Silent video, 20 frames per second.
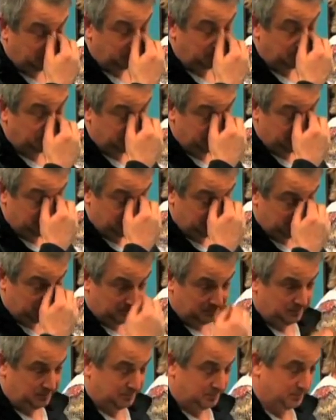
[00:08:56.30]

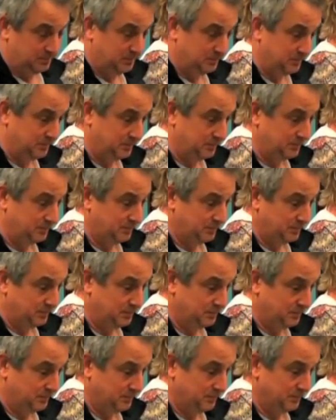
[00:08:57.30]

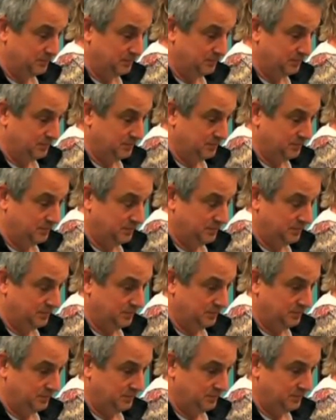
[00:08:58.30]

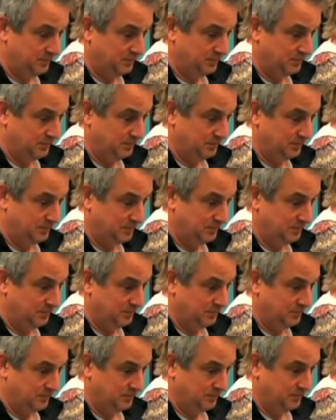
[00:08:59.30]

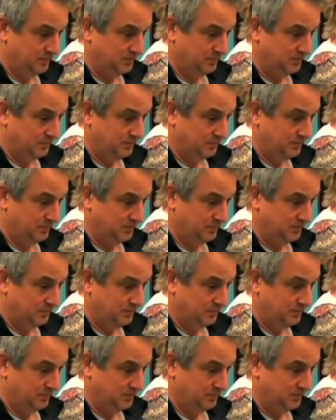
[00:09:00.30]
This person isn't speaking.